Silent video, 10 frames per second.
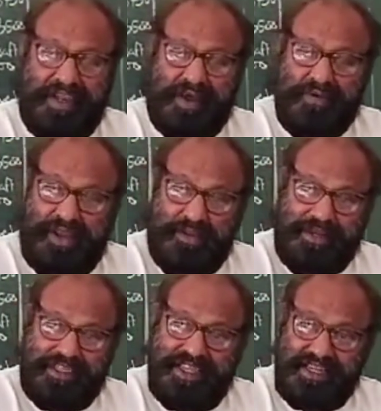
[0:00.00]
finding
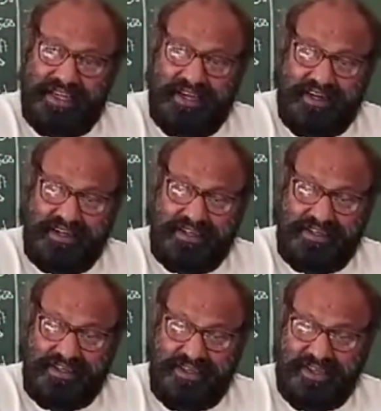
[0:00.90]
out debits and
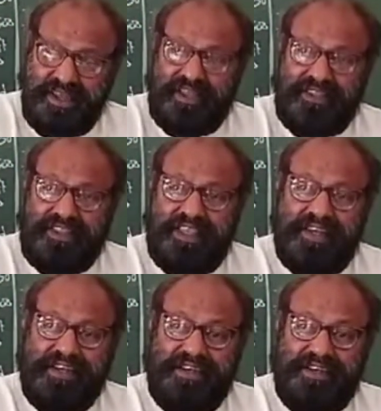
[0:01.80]
credits,
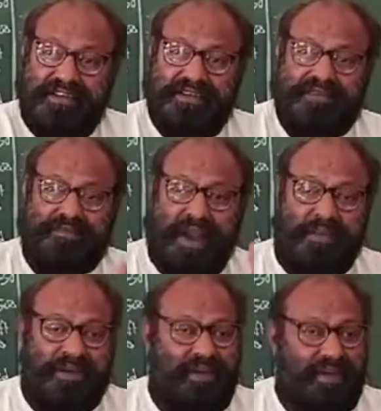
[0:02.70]
then
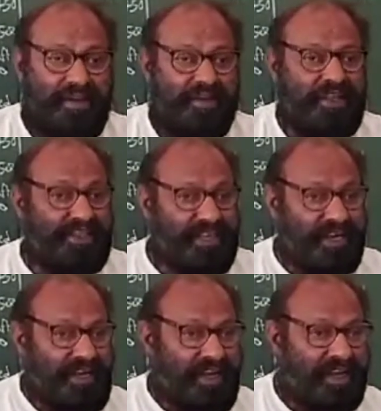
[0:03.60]
primary
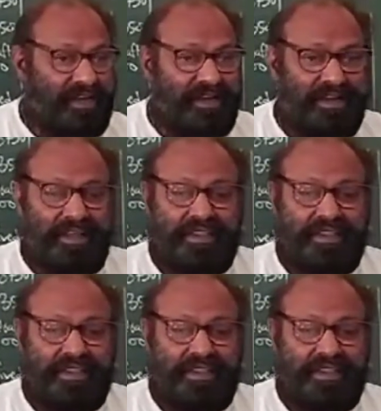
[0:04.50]
recording, journal,